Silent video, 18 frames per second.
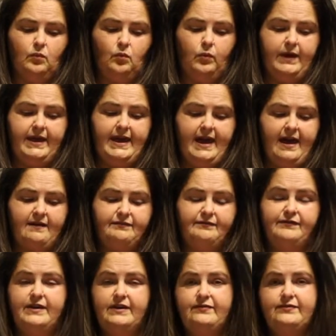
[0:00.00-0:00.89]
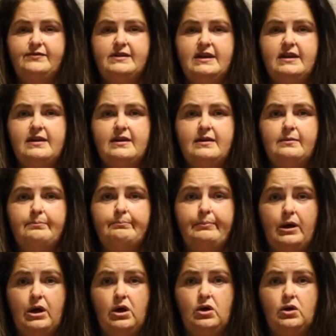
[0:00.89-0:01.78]
We have 50
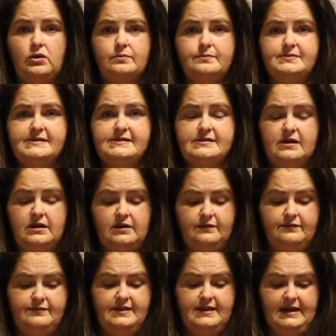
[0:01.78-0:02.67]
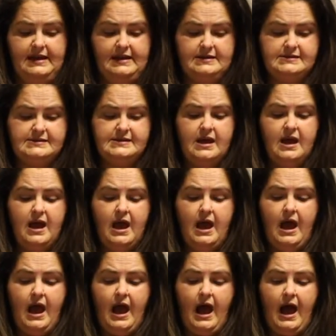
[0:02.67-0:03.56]
bulbs of these.
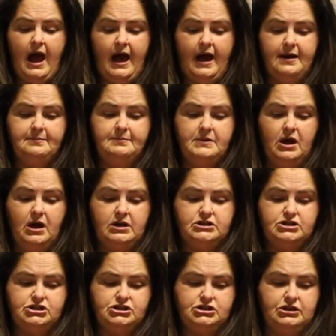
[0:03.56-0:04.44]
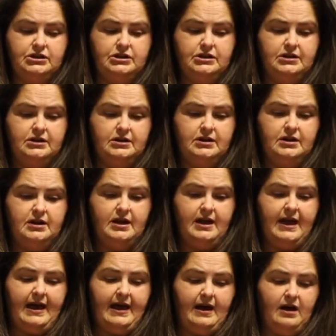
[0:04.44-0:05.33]
I'm not sure
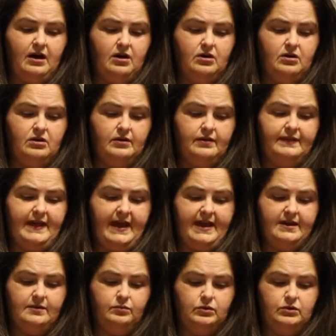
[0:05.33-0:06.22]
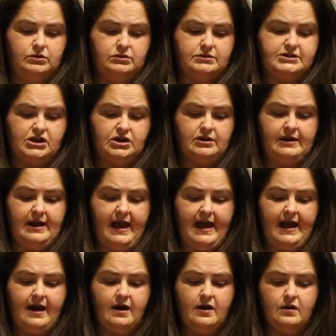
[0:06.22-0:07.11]
how they will turn
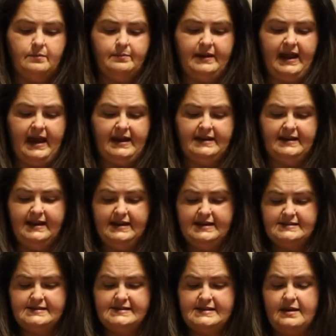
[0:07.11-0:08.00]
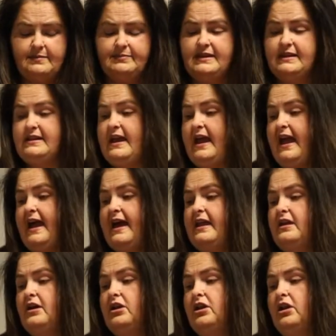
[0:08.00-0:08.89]
out, but I needed something that
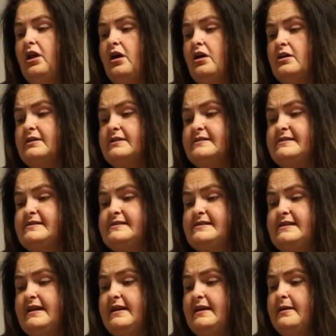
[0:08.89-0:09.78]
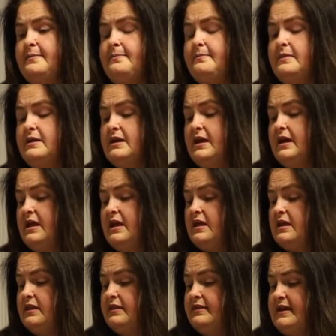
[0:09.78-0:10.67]
had a long stem.
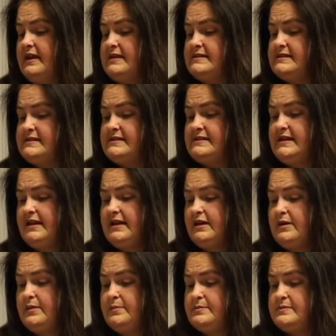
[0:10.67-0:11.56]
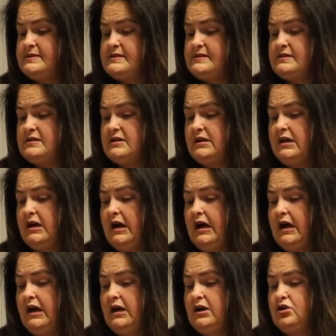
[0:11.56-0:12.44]
These stems
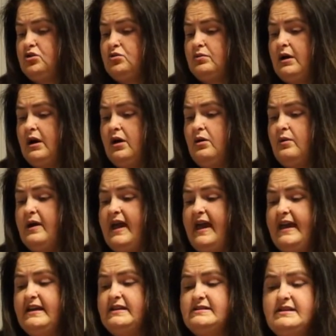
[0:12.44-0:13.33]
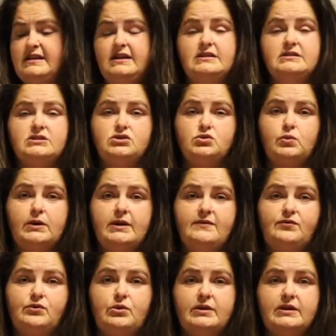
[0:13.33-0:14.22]
grow 18 to
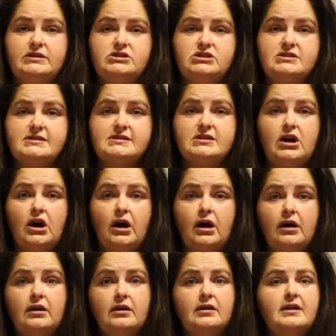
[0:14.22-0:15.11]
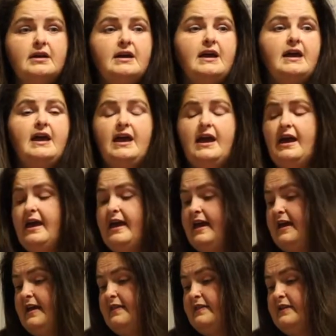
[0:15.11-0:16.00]
24 inches tall,
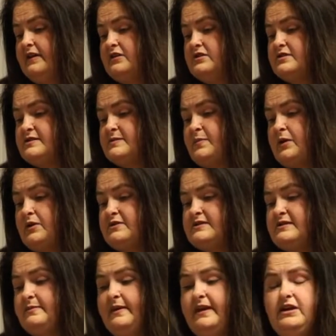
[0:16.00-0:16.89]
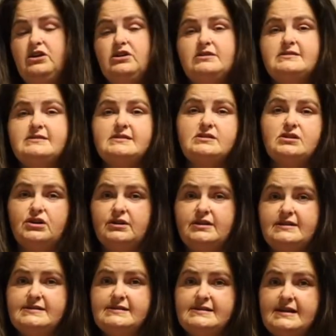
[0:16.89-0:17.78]
and they're supposed to be good
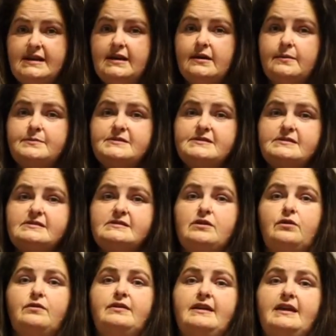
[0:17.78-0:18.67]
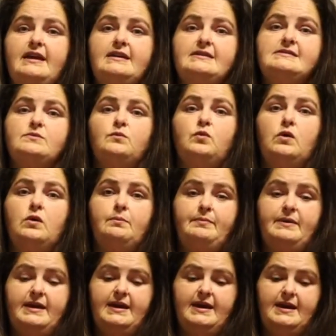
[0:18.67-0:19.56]
sturdy stems, so these will
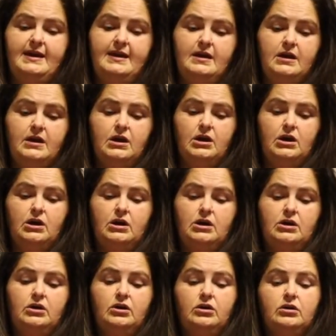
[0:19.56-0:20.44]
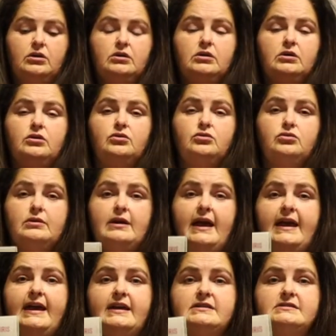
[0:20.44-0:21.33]
be
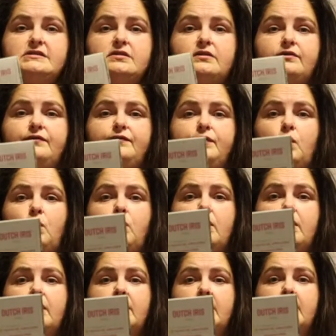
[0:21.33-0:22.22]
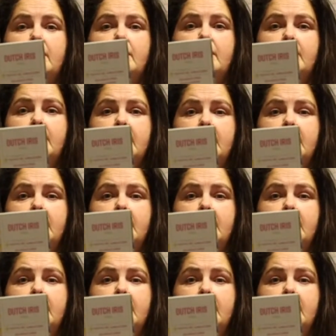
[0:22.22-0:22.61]
great for